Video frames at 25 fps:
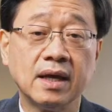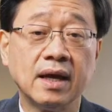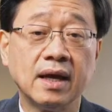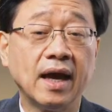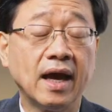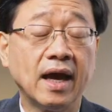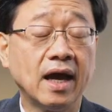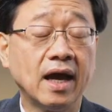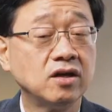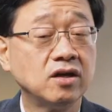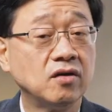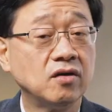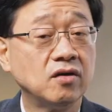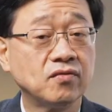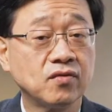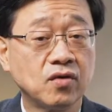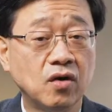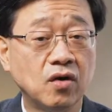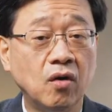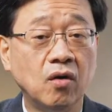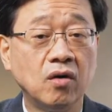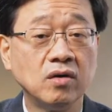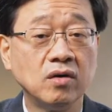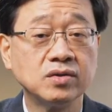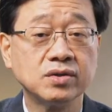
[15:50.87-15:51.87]
And of
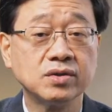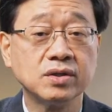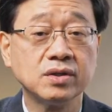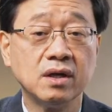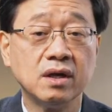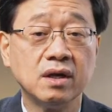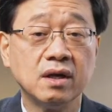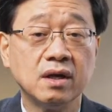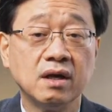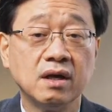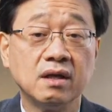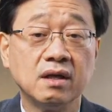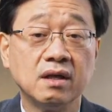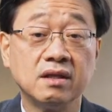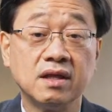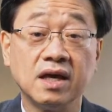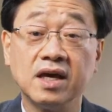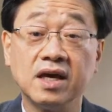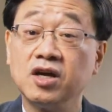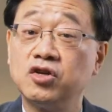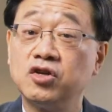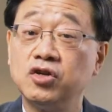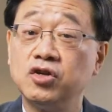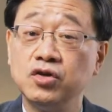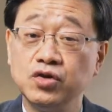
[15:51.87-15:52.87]
course, they
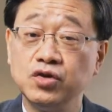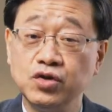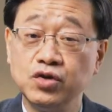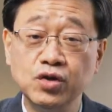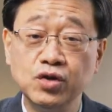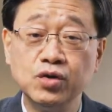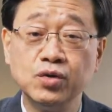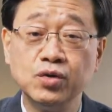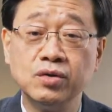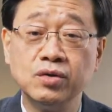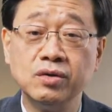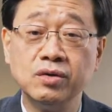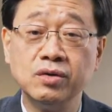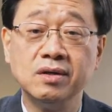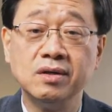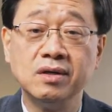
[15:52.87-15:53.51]
include you,